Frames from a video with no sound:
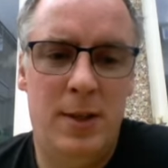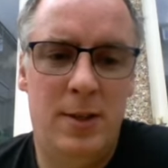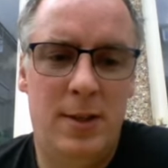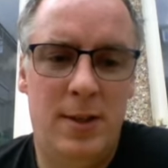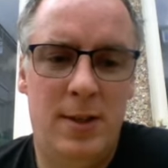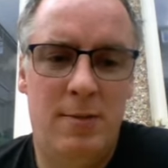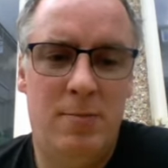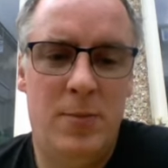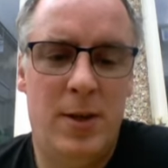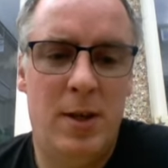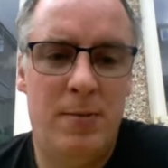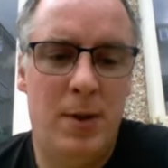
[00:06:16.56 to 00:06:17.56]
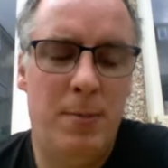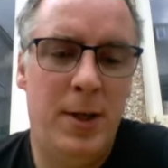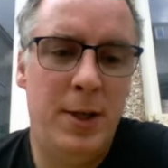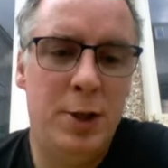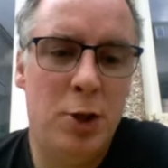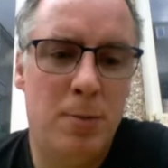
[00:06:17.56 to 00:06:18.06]
whack out some bits and then
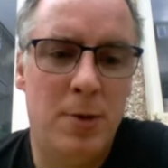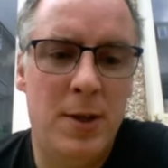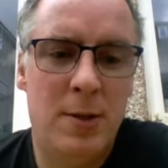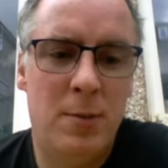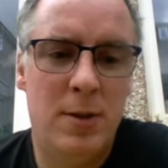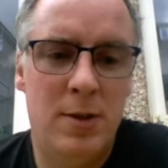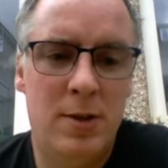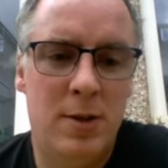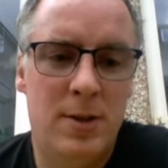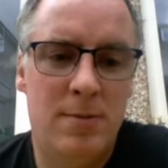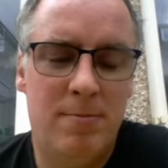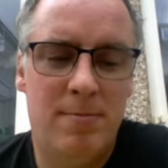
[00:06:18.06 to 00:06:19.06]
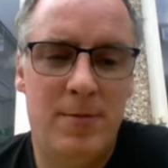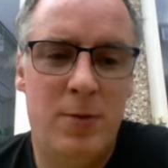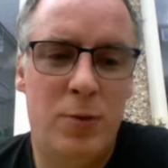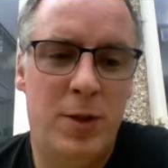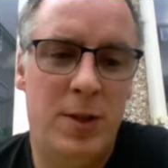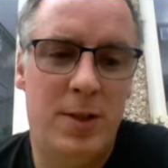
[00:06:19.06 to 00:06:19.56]
recover the paint job on that one,
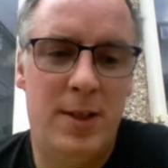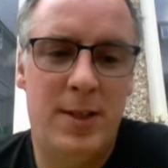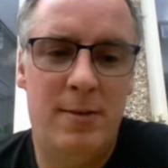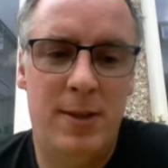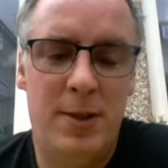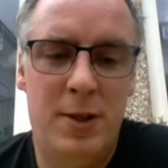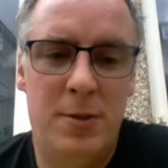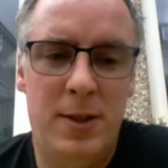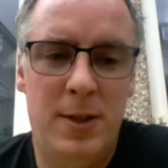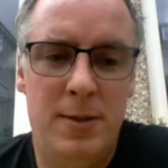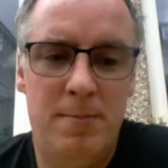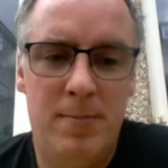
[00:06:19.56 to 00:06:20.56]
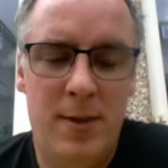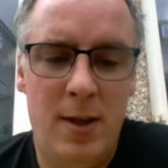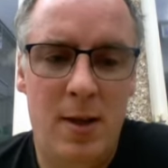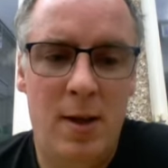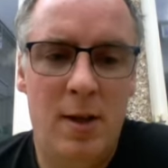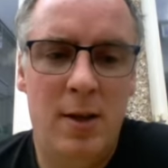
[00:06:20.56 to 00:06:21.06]
because unfortunately I didn't get around to
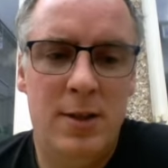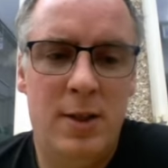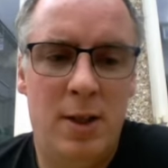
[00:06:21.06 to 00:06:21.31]
doing it.